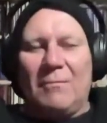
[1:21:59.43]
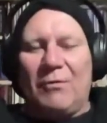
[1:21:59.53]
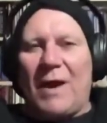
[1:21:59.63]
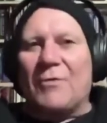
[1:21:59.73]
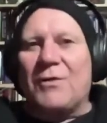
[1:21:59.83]

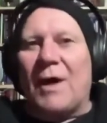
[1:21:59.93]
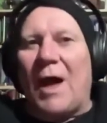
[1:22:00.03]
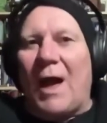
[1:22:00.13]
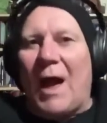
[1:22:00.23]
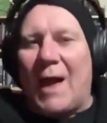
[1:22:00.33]

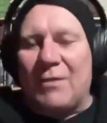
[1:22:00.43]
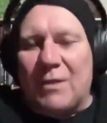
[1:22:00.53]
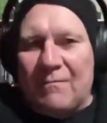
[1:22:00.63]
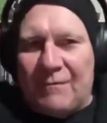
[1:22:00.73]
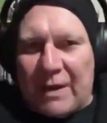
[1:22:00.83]
browser,
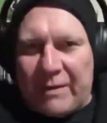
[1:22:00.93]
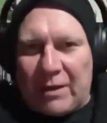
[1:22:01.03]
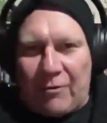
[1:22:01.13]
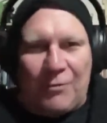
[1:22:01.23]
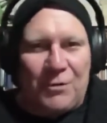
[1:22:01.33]
and some
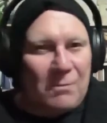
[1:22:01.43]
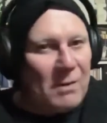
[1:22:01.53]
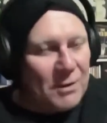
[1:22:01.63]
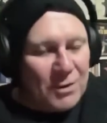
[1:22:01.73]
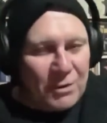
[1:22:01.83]
very
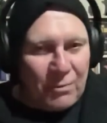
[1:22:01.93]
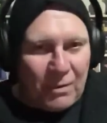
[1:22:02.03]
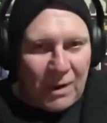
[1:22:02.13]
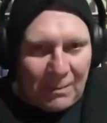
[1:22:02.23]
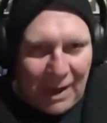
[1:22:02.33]
gruesome pictures
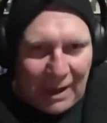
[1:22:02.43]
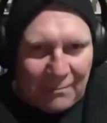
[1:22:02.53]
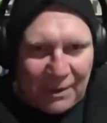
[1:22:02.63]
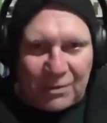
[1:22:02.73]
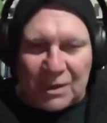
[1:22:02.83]
will come up,